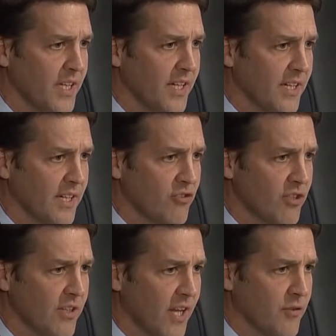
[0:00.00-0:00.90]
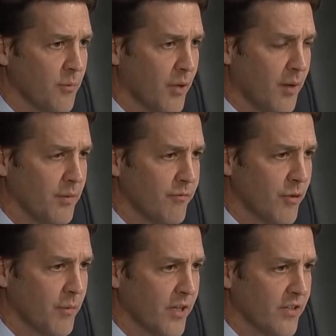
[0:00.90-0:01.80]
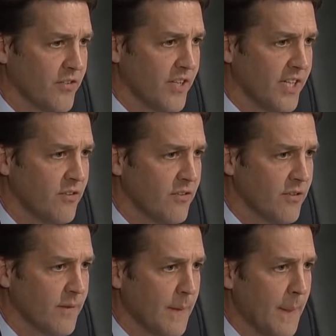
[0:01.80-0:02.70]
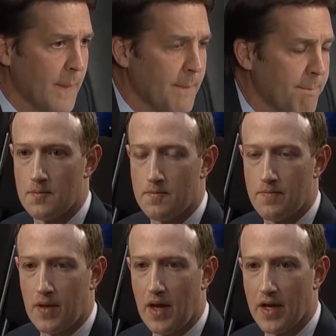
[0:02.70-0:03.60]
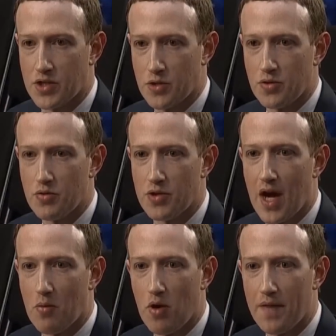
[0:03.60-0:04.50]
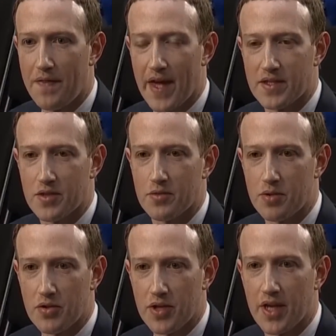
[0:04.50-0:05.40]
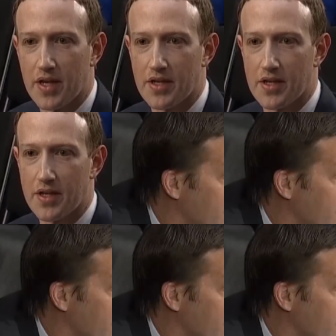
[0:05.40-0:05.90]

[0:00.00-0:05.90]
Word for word: weenies you get from Barb from downstairs? Oh, I do not want that to be a thing.